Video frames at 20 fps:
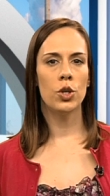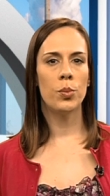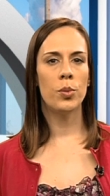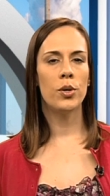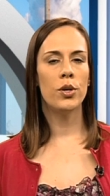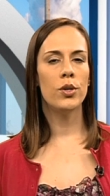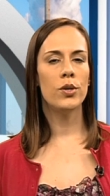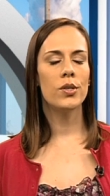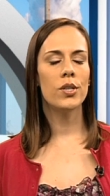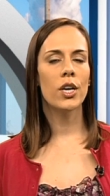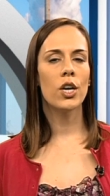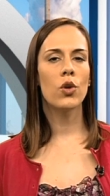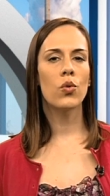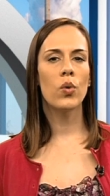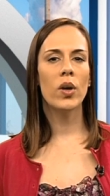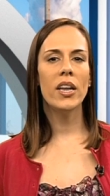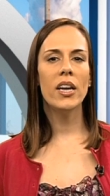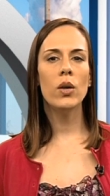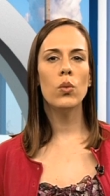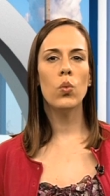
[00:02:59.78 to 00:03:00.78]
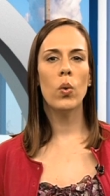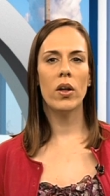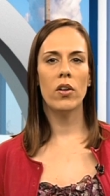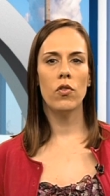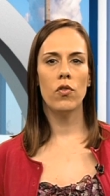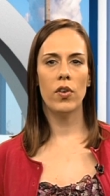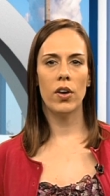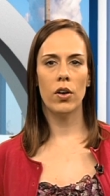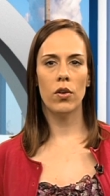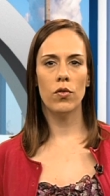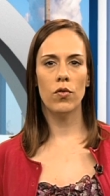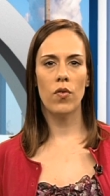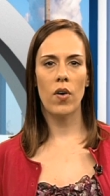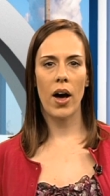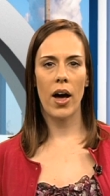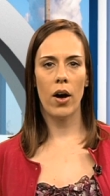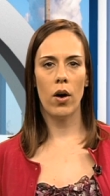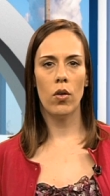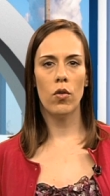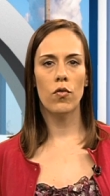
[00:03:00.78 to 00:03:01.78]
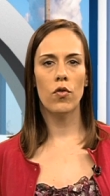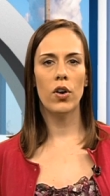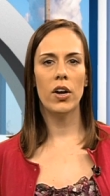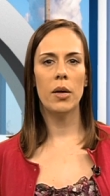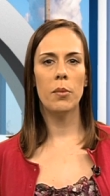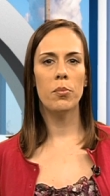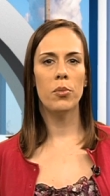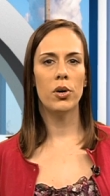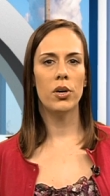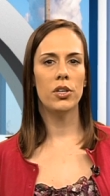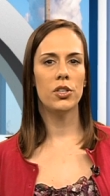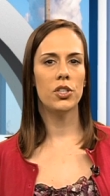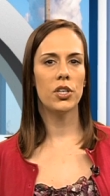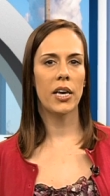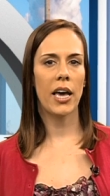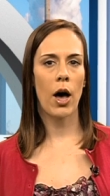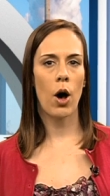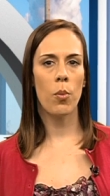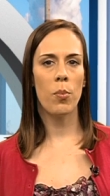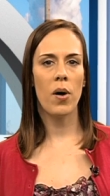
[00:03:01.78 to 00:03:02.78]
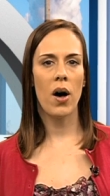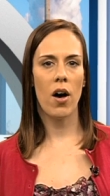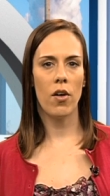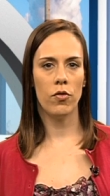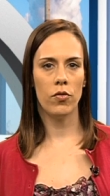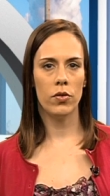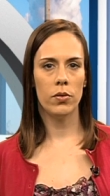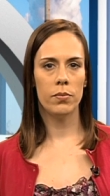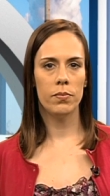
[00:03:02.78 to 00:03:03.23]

to produce a gridded wind field file for input to CalPUFF.